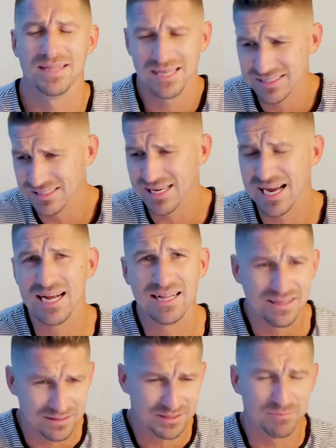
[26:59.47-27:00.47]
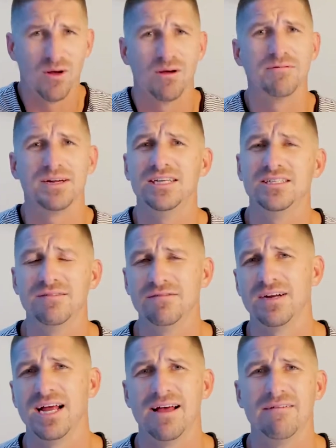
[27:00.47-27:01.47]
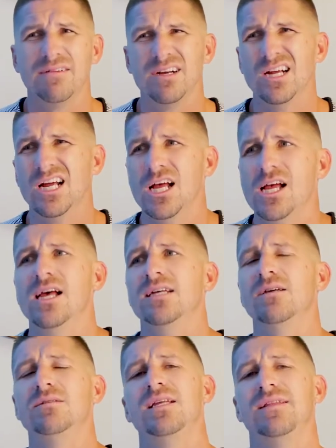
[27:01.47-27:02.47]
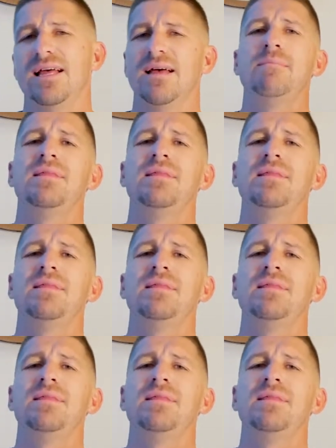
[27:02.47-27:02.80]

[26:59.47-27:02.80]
They stayed in this small region forever. So to them,